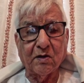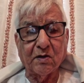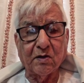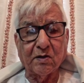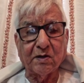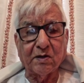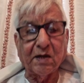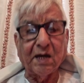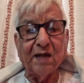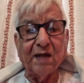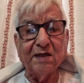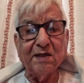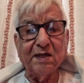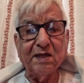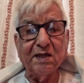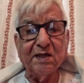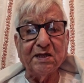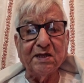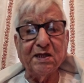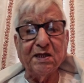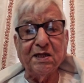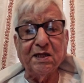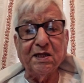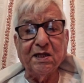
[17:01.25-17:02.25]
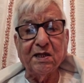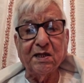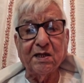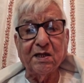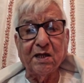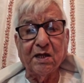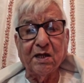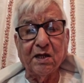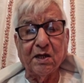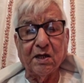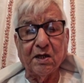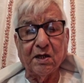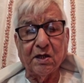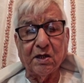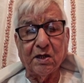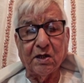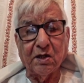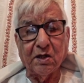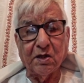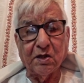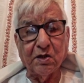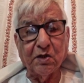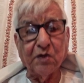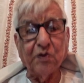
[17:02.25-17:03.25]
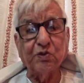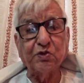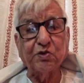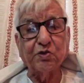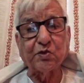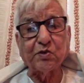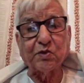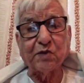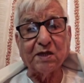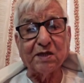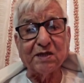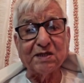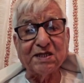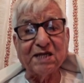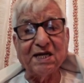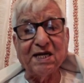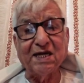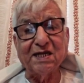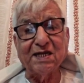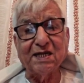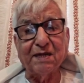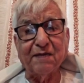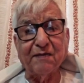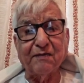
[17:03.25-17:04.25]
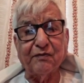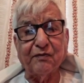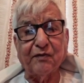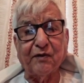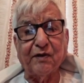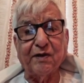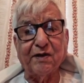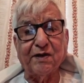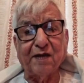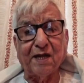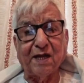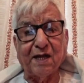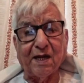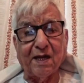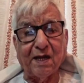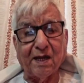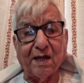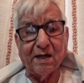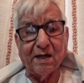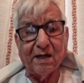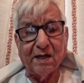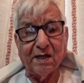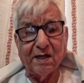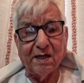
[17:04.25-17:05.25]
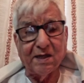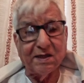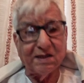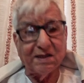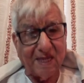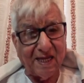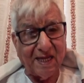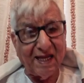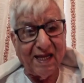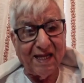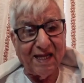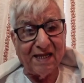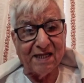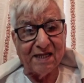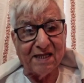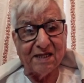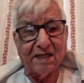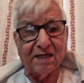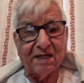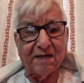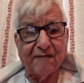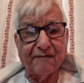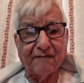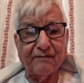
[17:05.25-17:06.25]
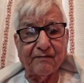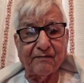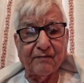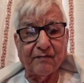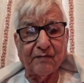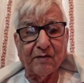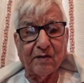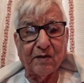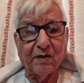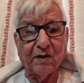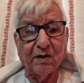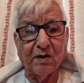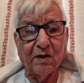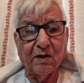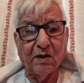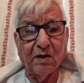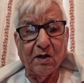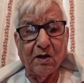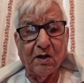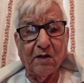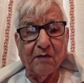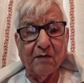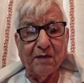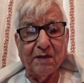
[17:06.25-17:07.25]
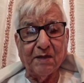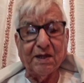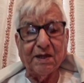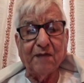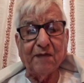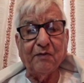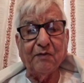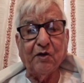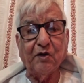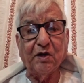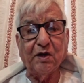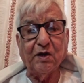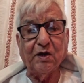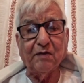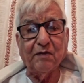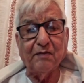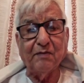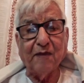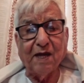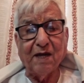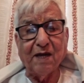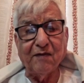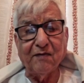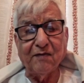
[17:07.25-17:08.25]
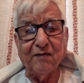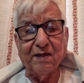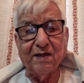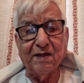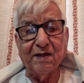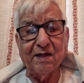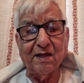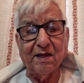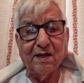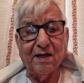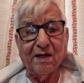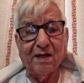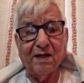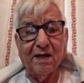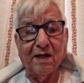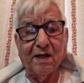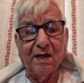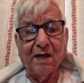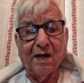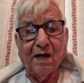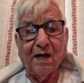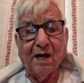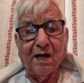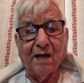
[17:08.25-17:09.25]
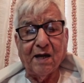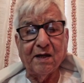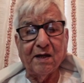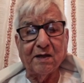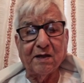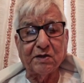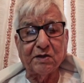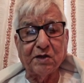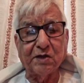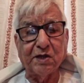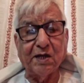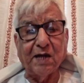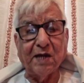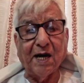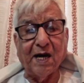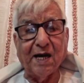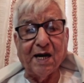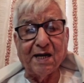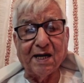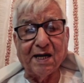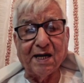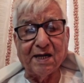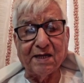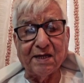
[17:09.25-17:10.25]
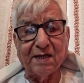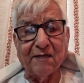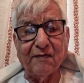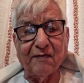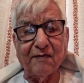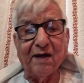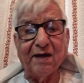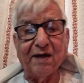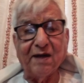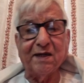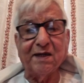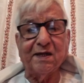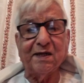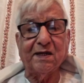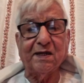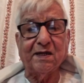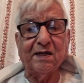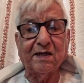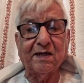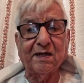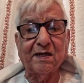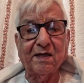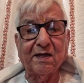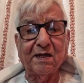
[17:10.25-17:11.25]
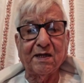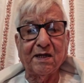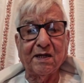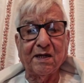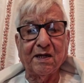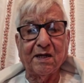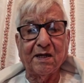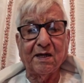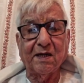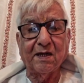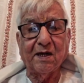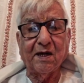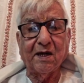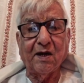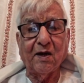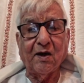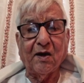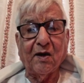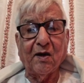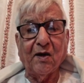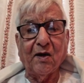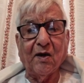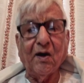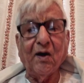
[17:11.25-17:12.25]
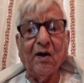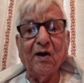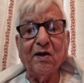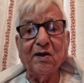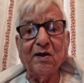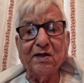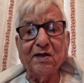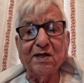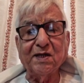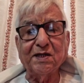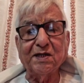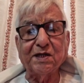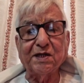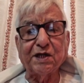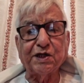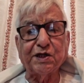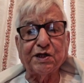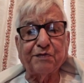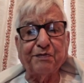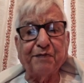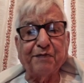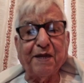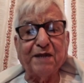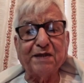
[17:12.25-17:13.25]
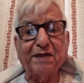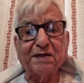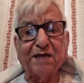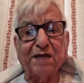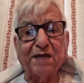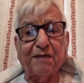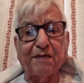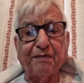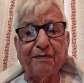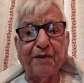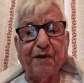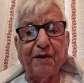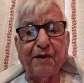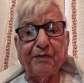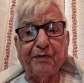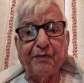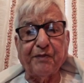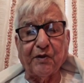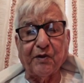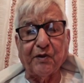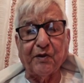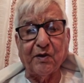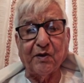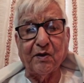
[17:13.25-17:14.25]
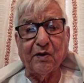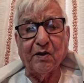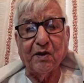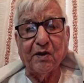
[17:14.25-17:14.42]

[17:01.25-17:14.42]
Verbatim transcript: Gandhiji you should consult him for uh, his health. Madan Mohanan Malviya, Sri R. R. all these respected people